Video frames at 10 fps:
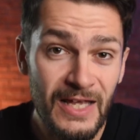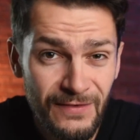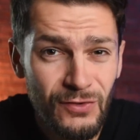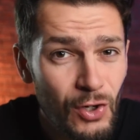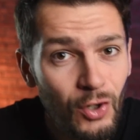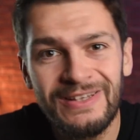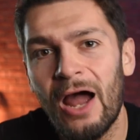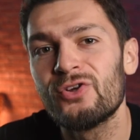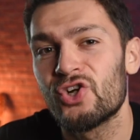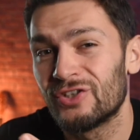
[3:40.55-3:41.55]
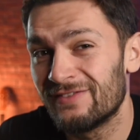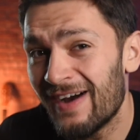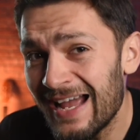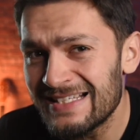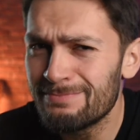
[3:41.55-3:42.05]
If you lock down your
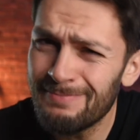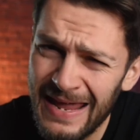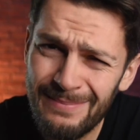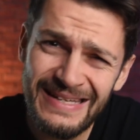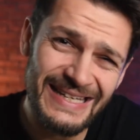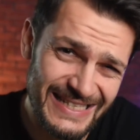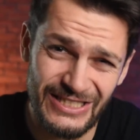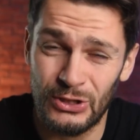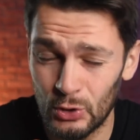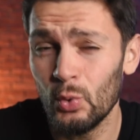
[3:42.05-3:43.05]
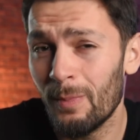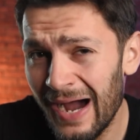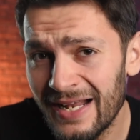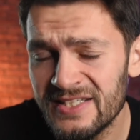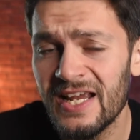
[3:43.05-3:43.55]
device, maybe it's too
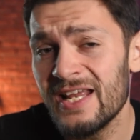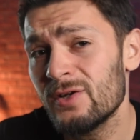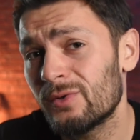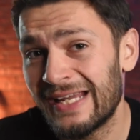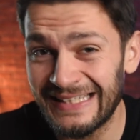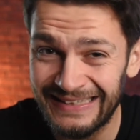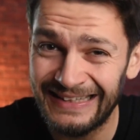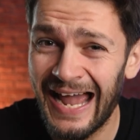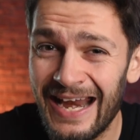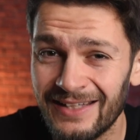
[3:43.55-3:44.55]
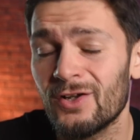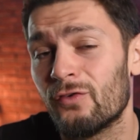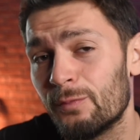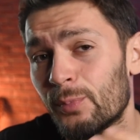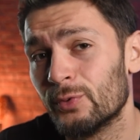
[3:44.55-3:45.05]
much and you'll get tired
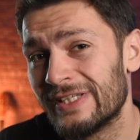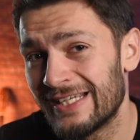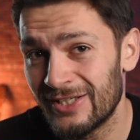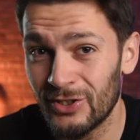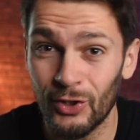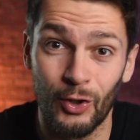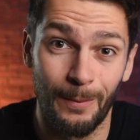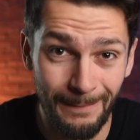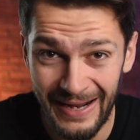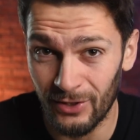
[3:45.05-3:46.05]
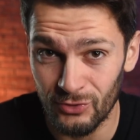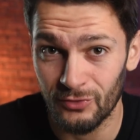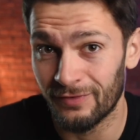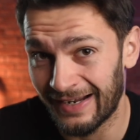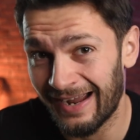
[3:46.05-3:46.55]
of putting your
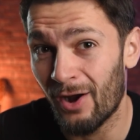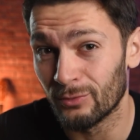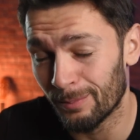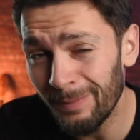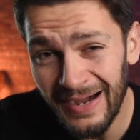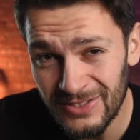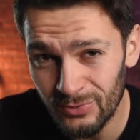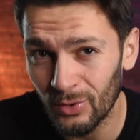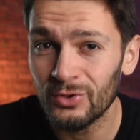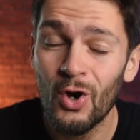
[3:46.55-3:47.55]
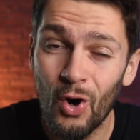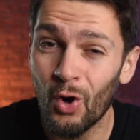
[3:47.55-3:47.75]
Microsoft account password